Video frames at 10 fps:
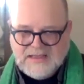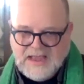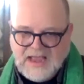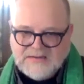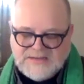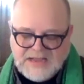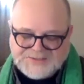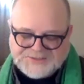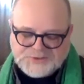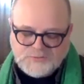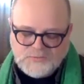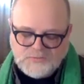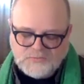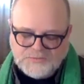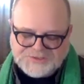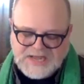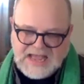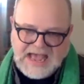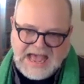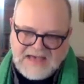And yet Scrooge,
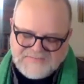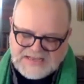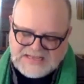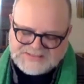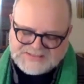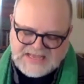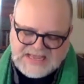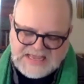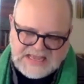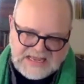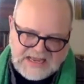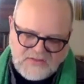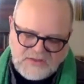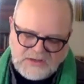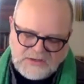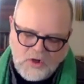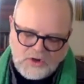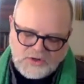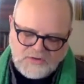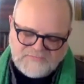having his key in the
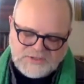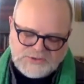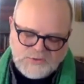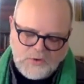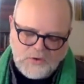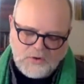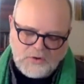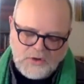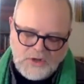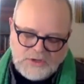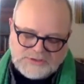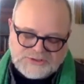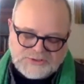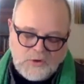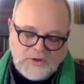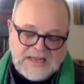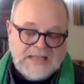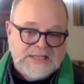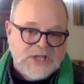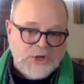lock of the door, saw
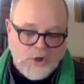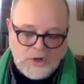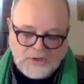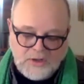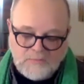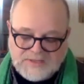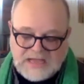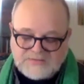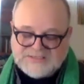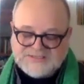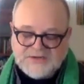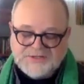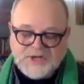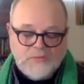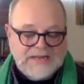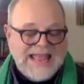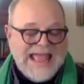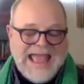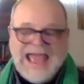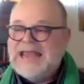in the knocker, without its undergoing
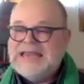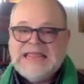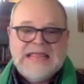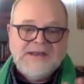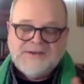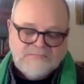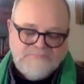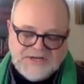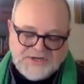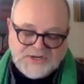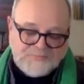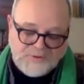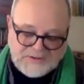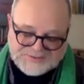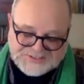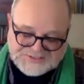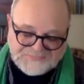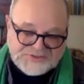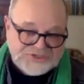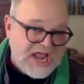any intermediate process
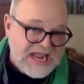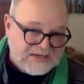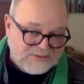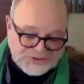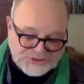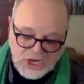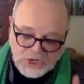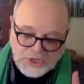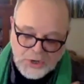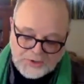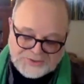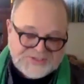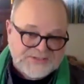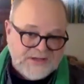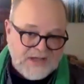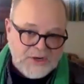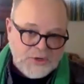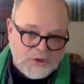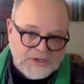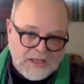of change, not a
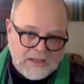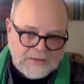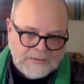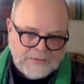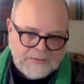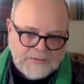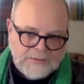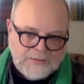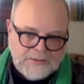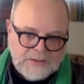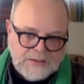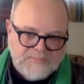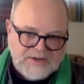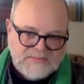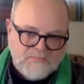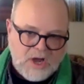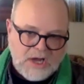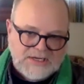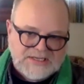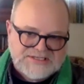knocker, but
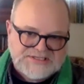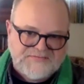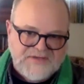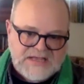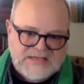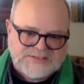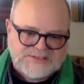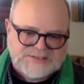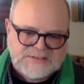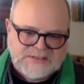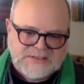Marley's face.